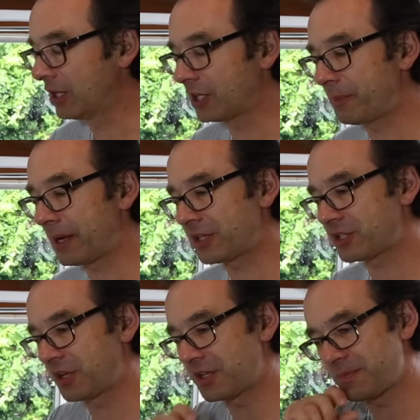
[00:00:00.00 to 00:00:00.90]
I'll come back and
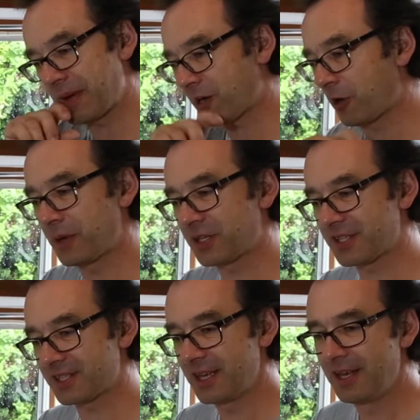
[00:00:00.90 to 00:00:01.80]
show you some macro
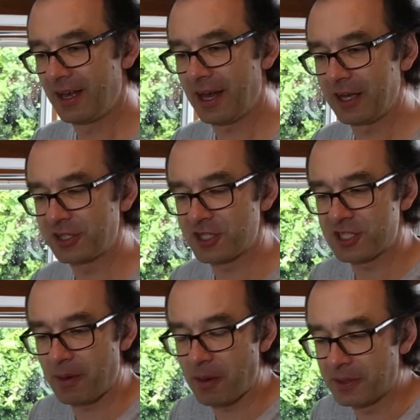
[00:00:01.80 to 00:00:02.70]
pictures in just
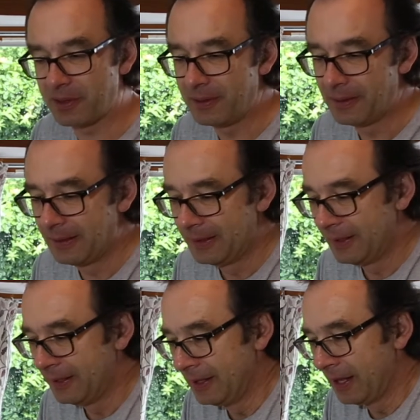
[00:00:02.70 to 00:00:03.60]
a moment.
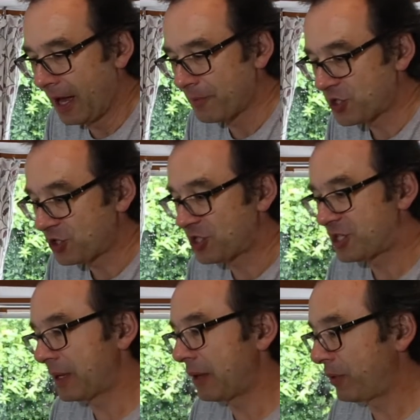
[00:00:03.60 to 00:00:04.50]
So just to
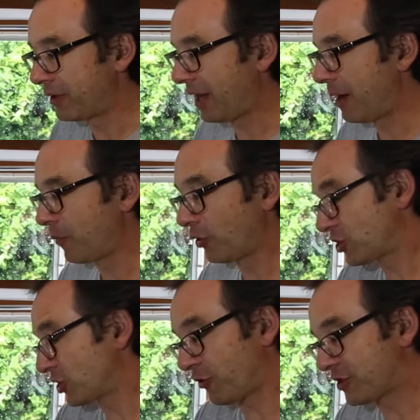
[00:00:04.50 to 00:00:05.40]
begin with,
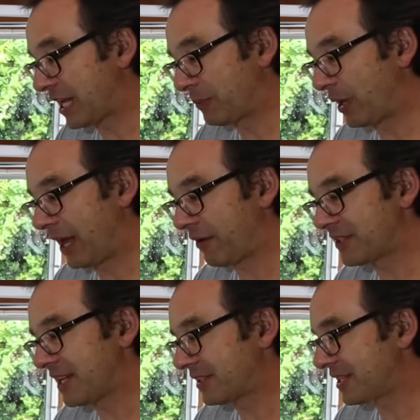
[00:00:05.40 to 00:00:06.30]
just on the table here, I
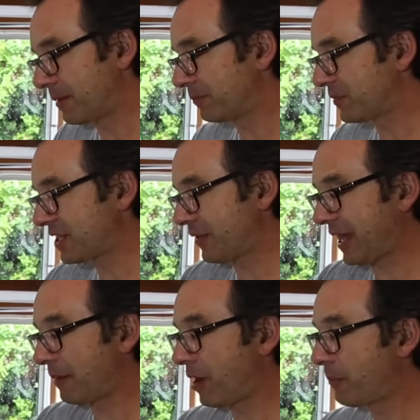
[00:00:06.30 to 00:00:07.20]
set the
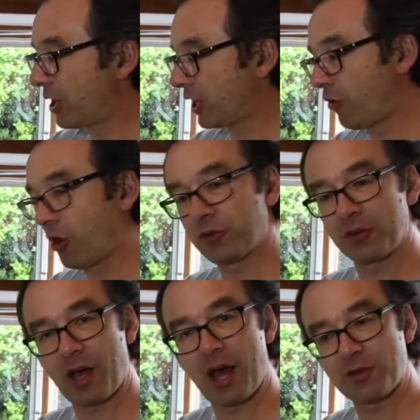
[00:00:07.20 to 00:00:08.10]
camera up earlier on,
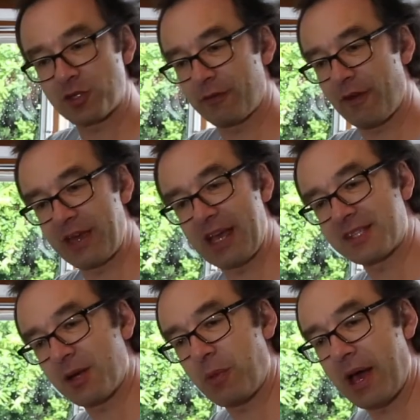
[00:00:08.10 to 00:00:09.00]
sort of over here
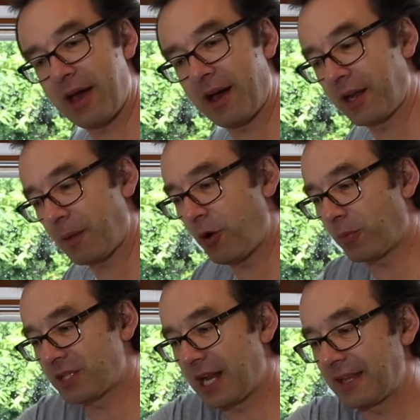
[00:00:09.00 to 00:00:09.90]
somewhere, and I
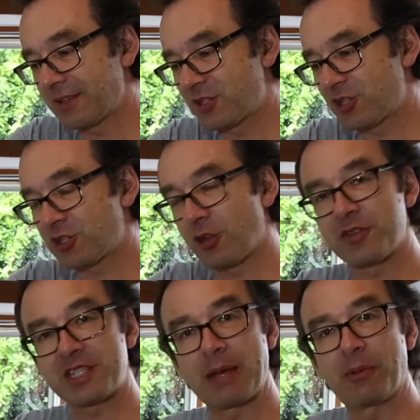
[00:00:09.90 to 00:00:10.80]
popped a lens just on the
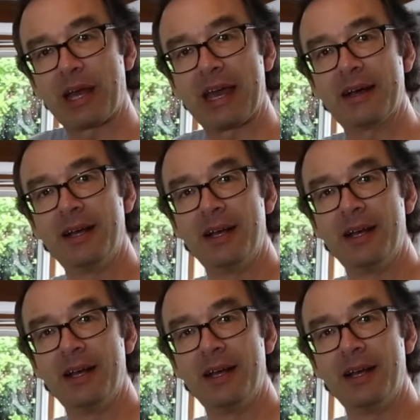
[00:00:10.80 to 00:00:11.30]
table here.